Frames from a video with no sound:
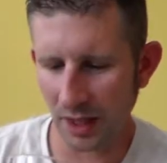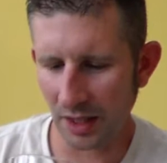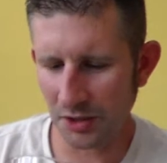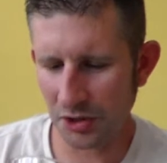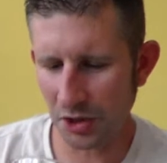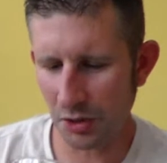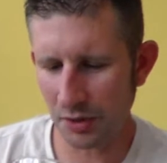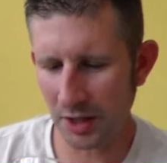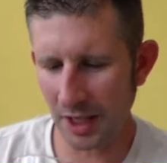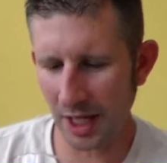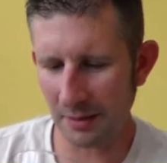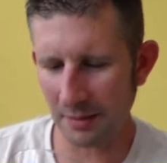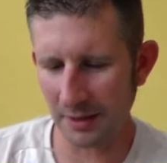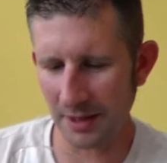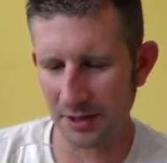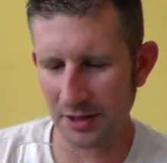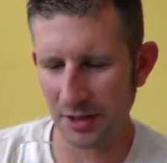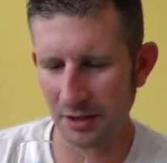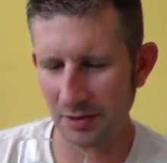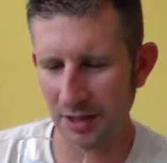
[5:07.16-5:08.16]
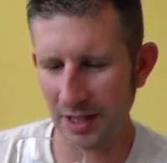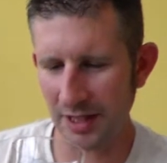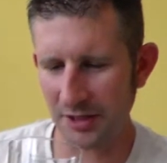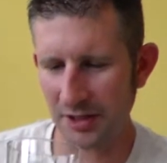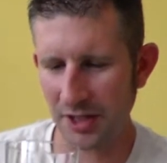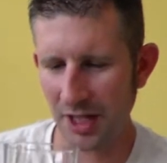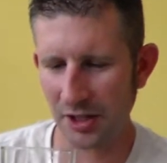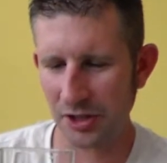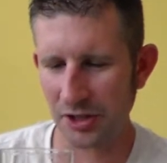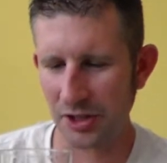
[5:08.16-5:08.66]
It's okay, but it's not really a
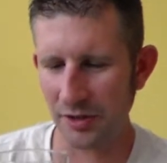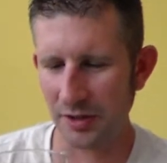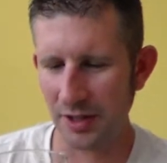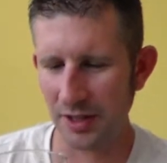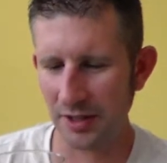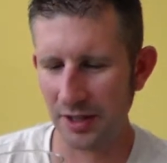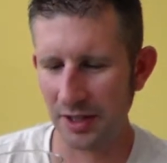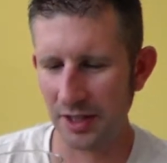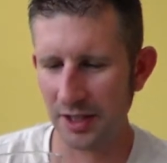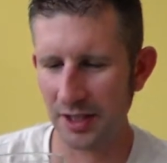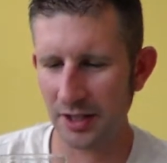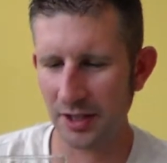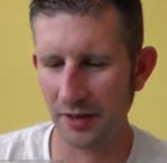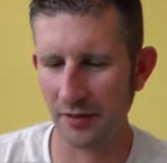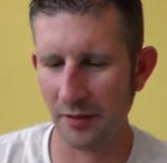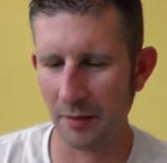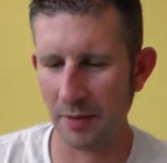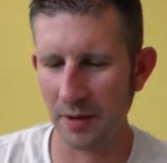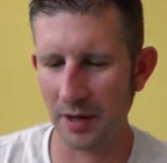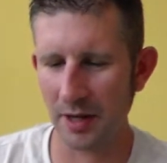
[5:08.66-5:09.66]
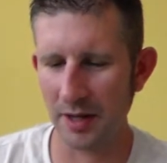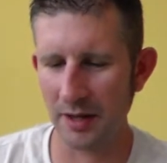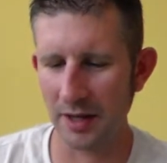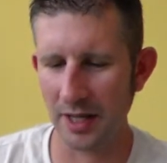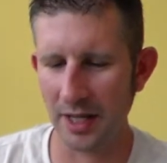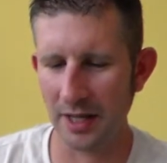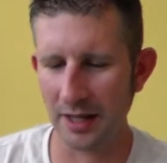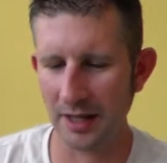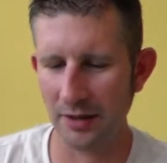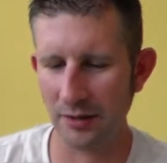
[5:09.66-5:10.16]
sessioner. I think I could have a pint of
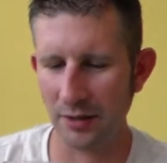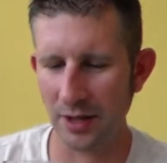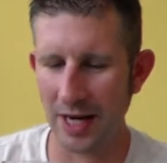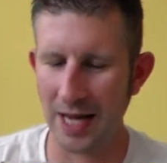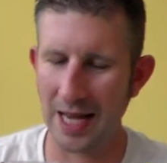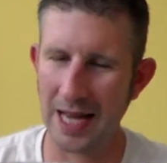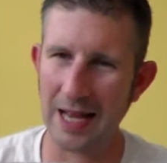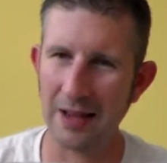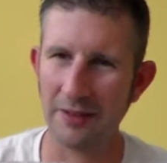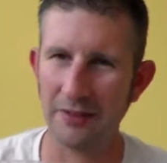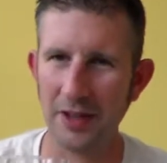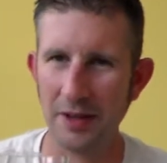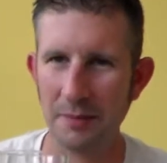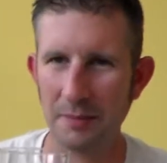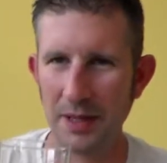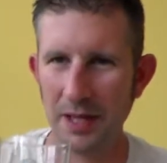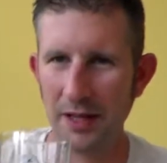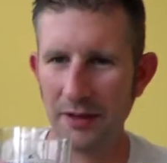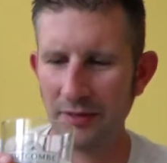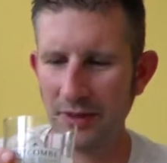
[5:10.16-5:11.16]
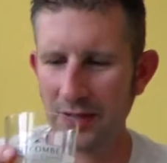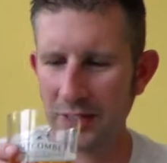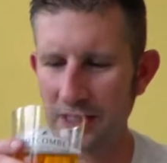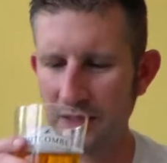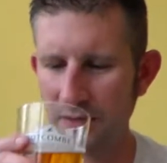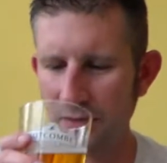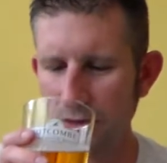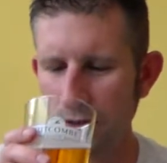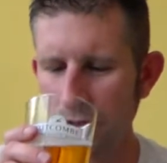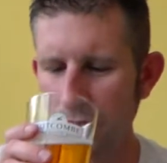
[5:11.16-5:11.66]
that or a half at a beer
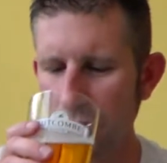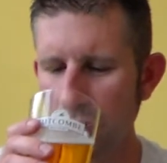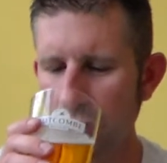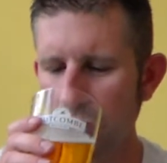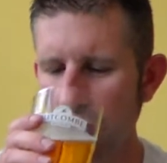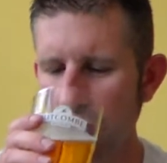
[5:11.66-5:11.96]
festival.